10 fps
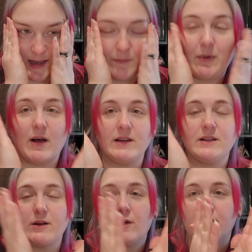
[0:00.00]
I've probably
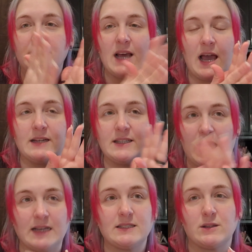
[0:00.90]
done over ten
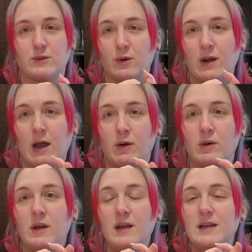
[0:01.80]
tests and thrown out